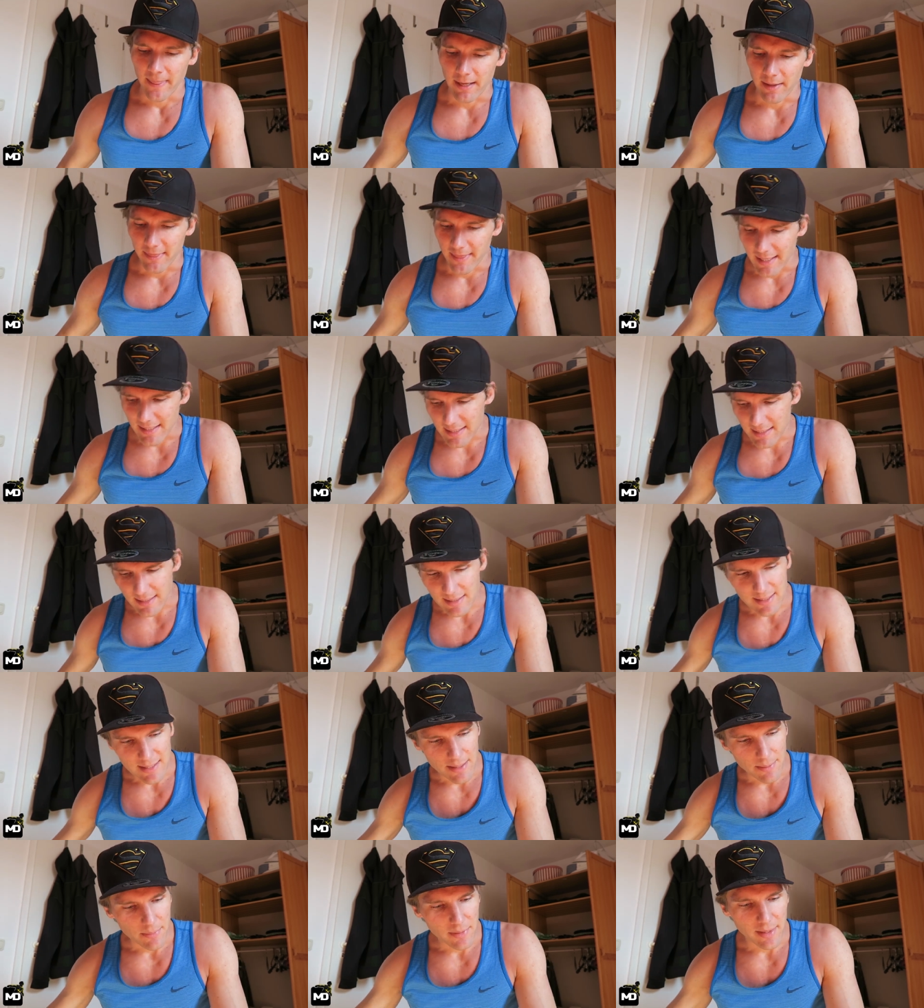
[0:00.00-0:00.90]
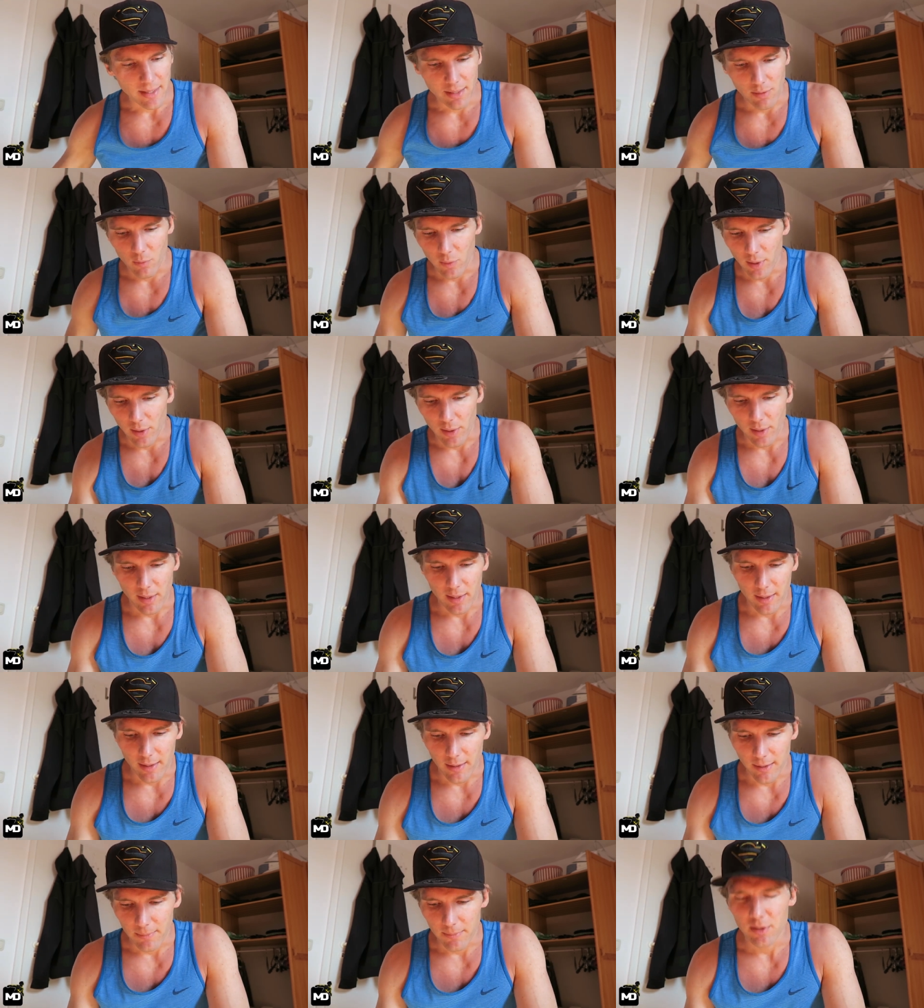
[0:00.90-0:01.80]
Now, this is something
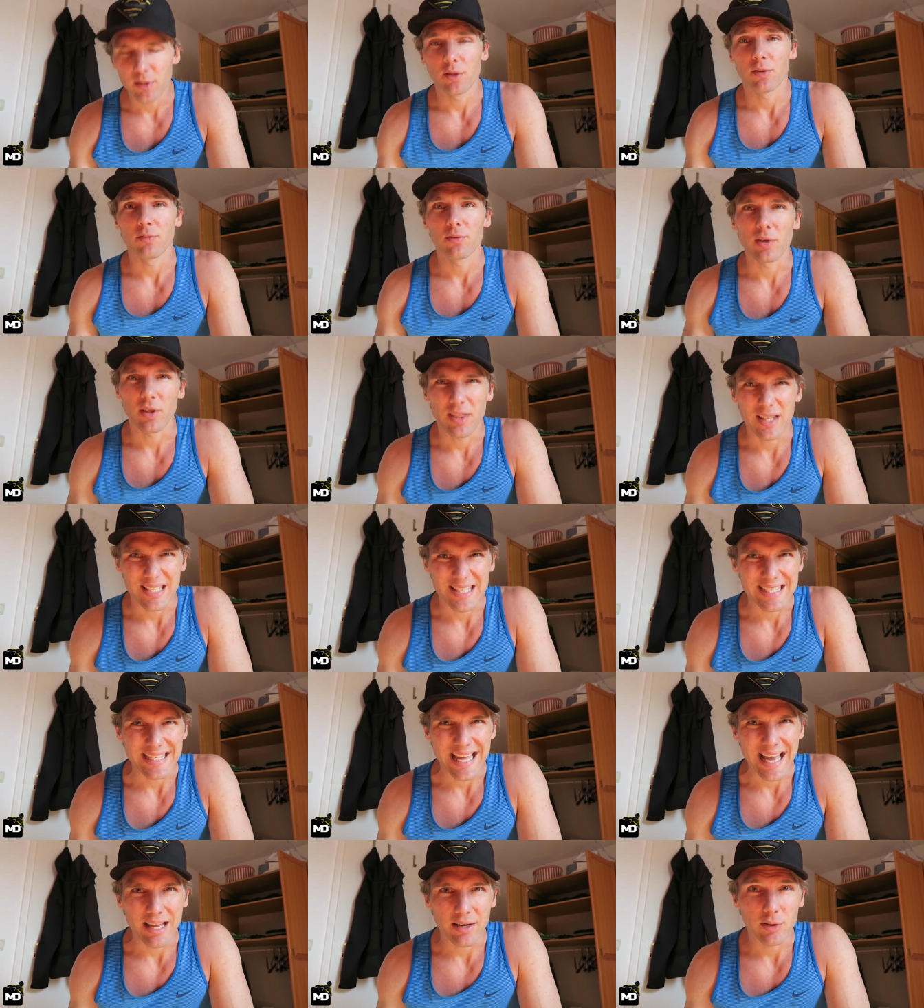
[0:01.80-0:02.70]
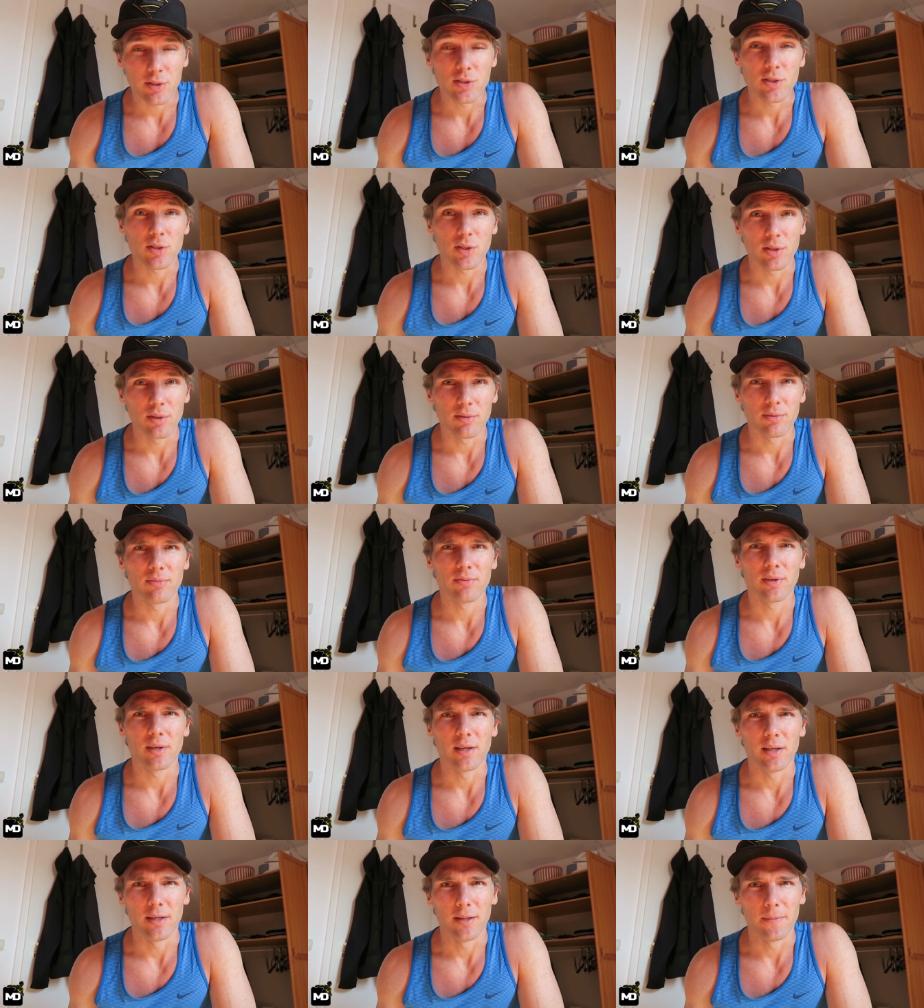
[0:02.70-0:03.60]
where, um, you know, you've got the standard sort of
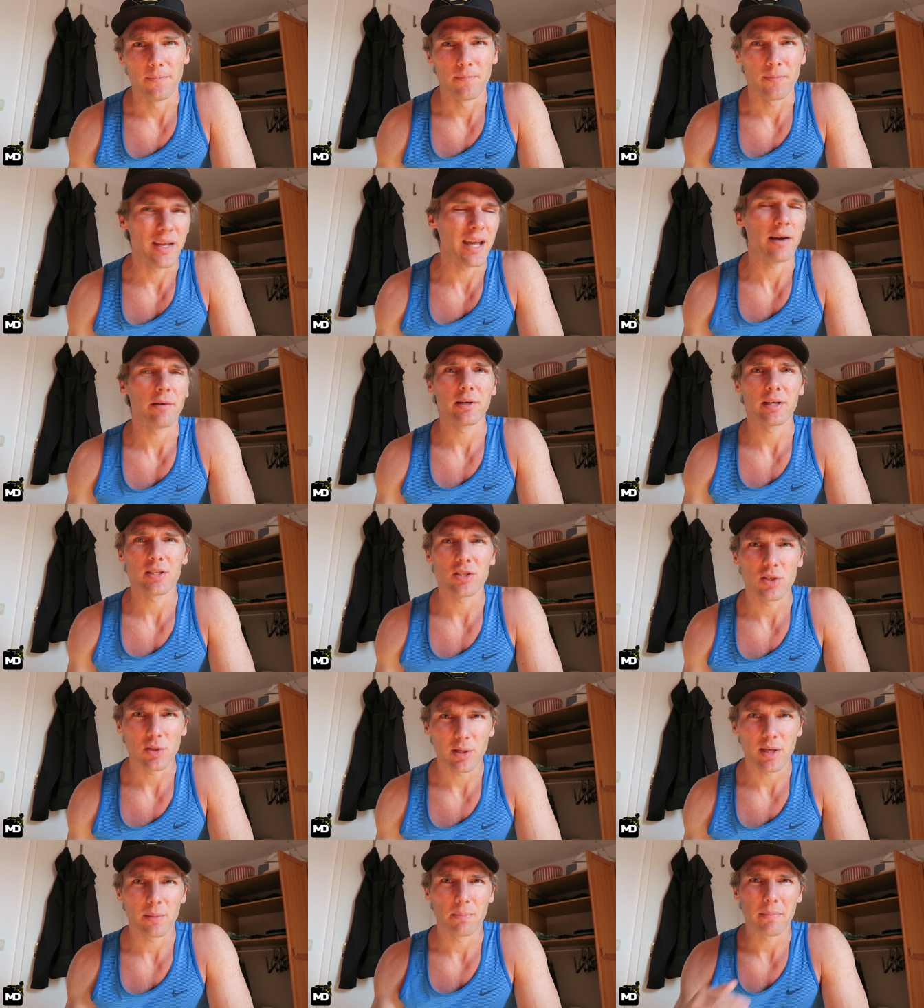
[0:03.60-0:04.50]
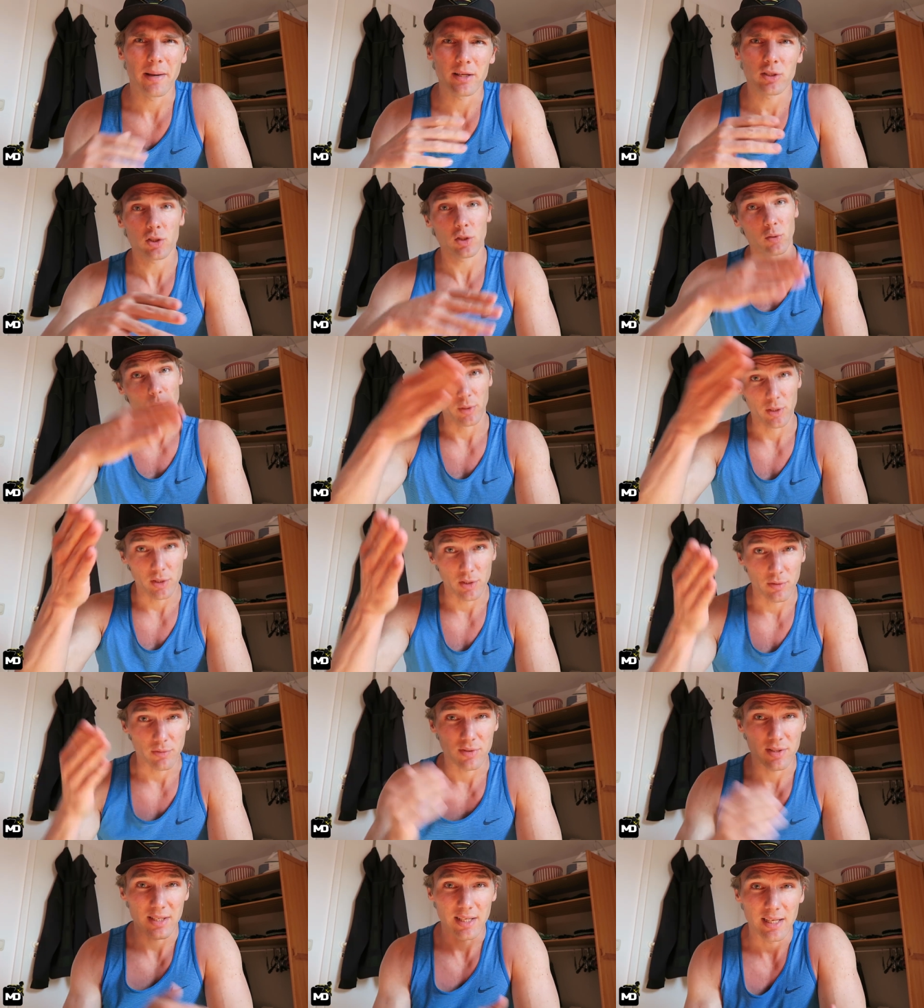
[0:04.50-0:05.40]
um, areas you can measure, which
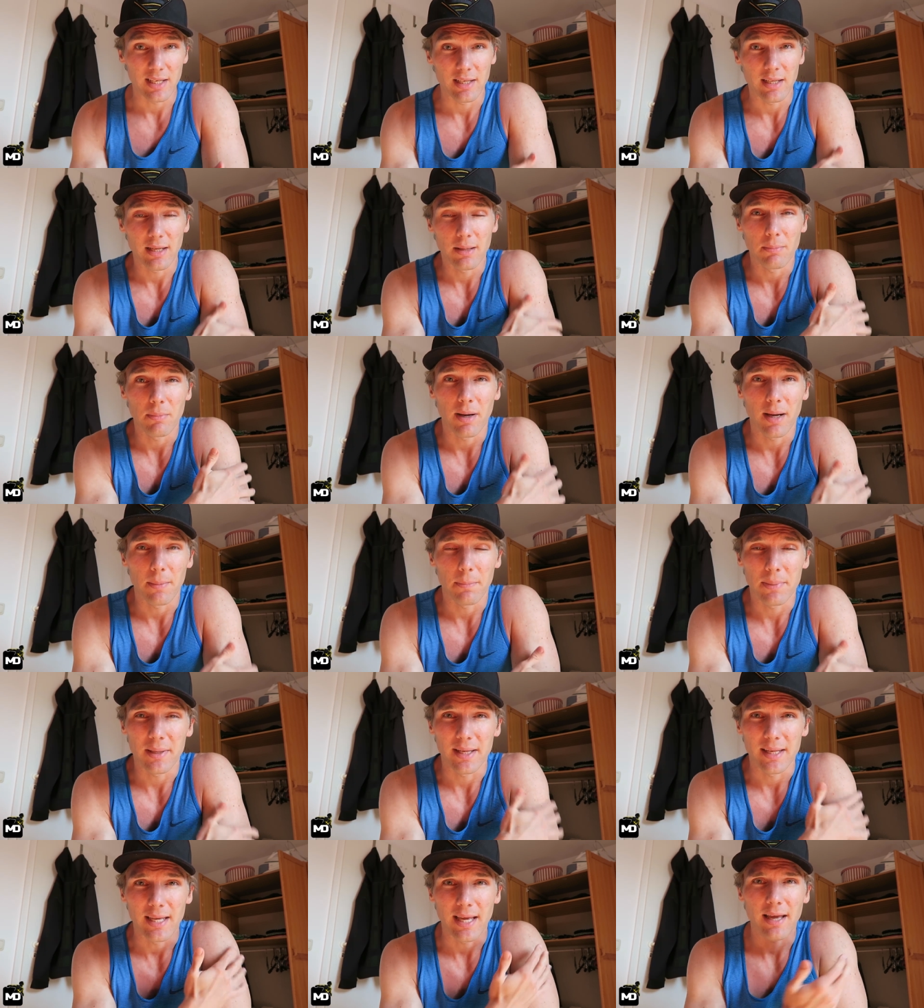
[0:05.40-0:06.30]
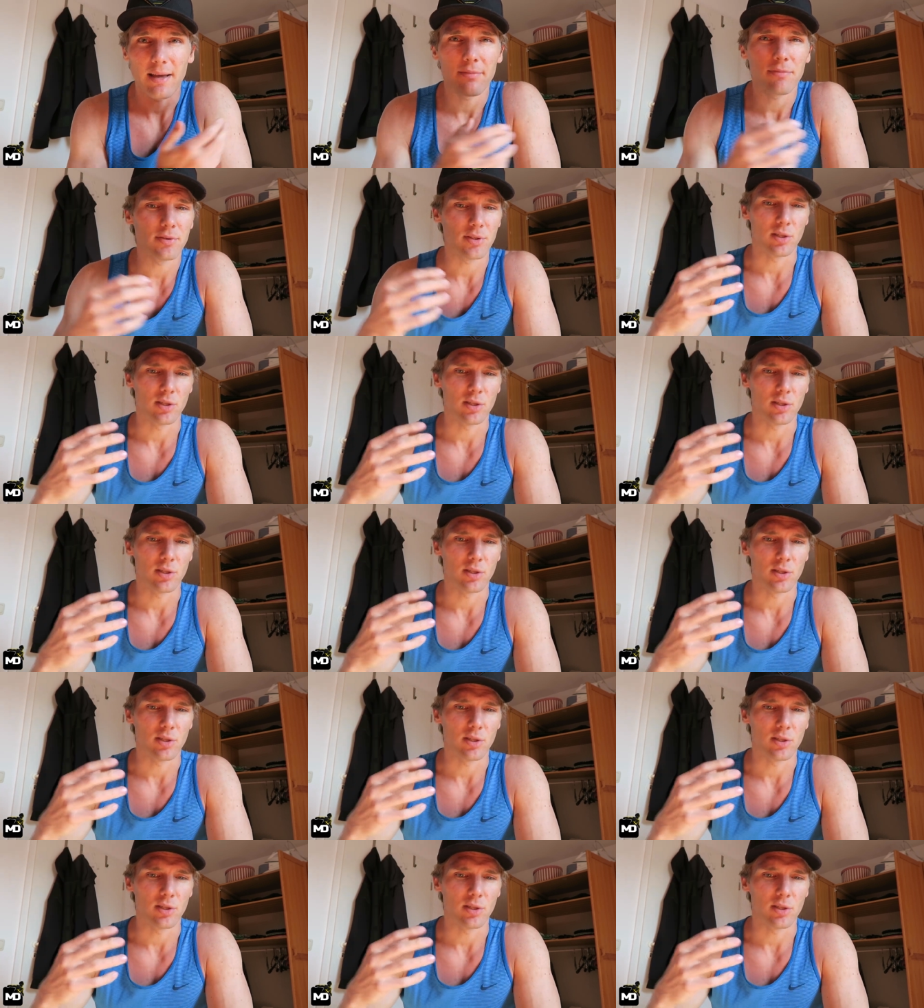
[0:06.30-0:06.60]
you've seen in my P D F.